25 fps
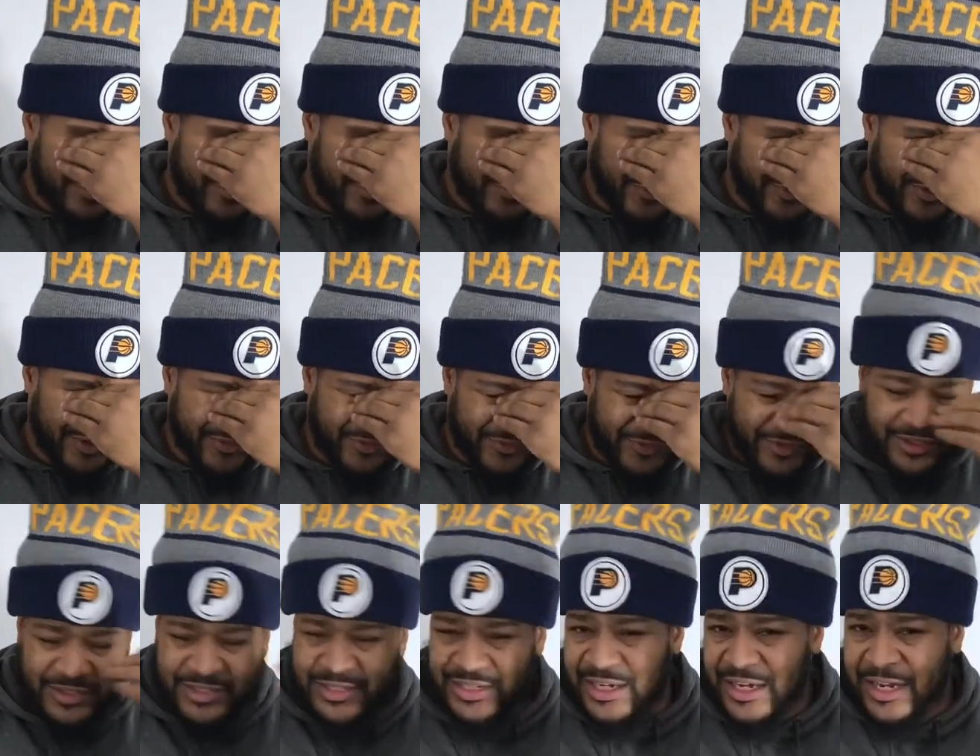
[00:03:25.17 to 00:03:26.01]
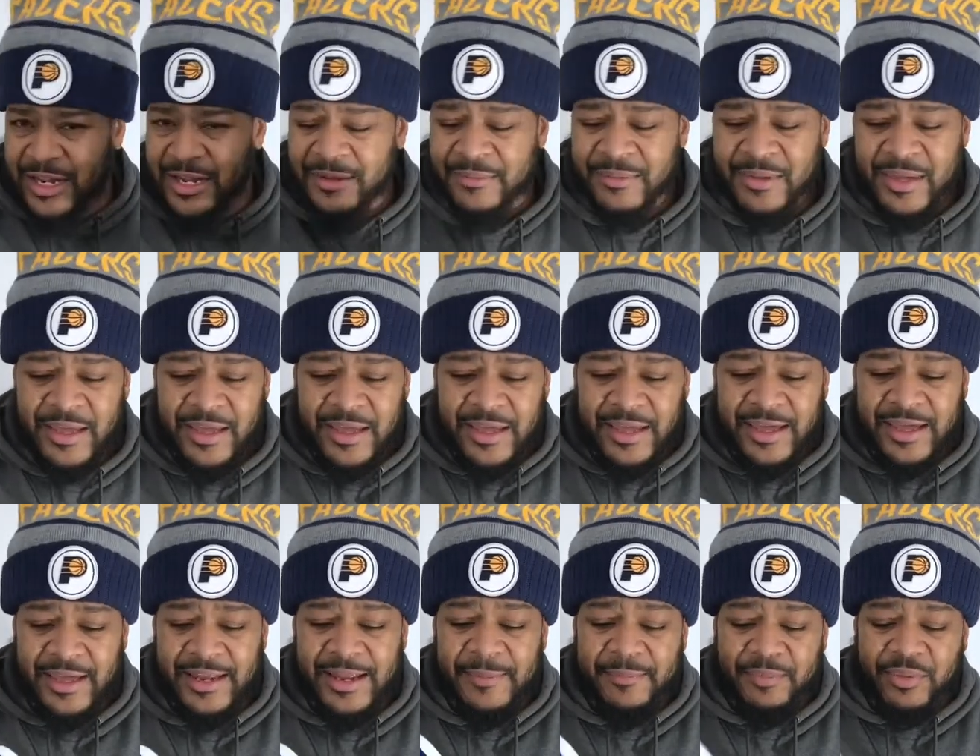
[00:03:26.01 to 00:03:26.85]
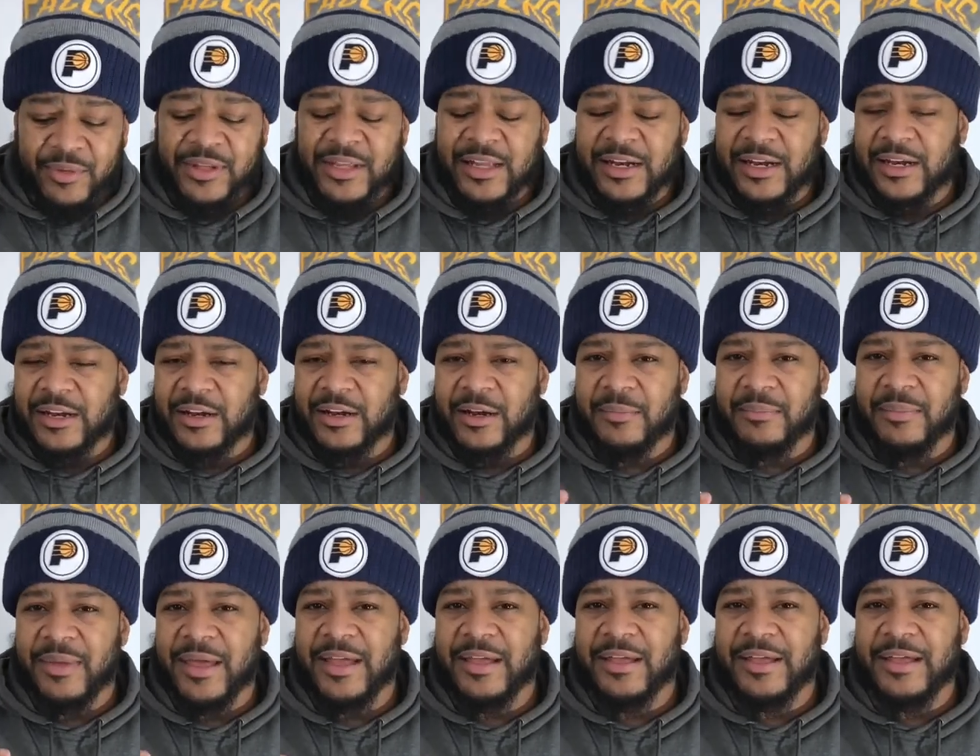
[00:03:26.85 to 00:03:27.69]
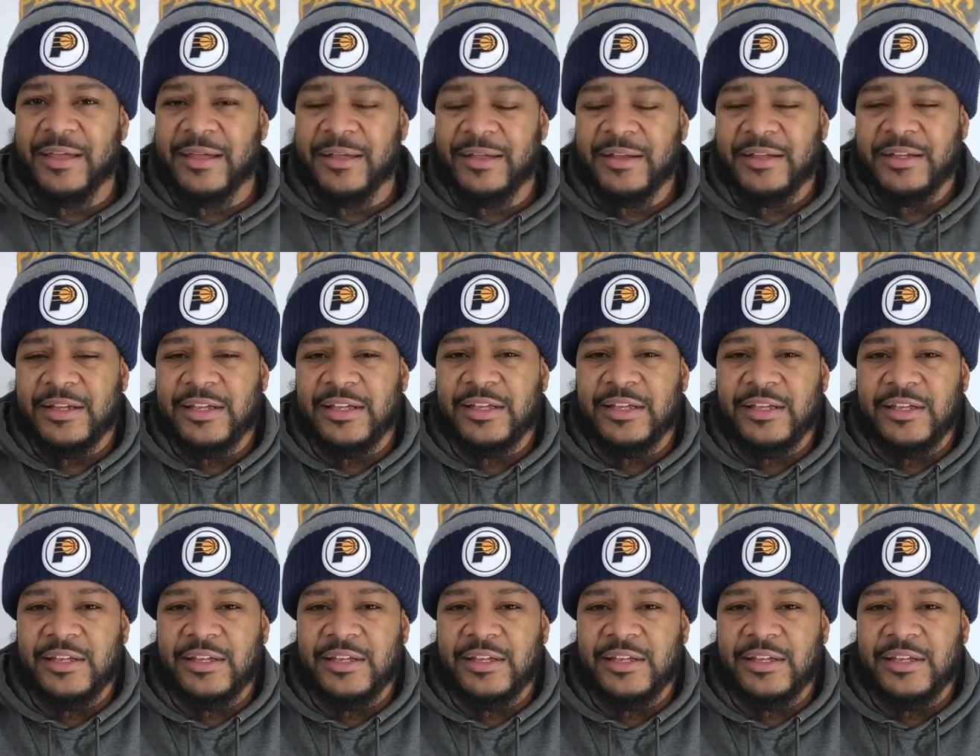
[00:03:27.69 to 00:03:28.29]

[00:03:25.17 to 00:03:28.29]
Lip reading: for the first time, and he put that in to make it,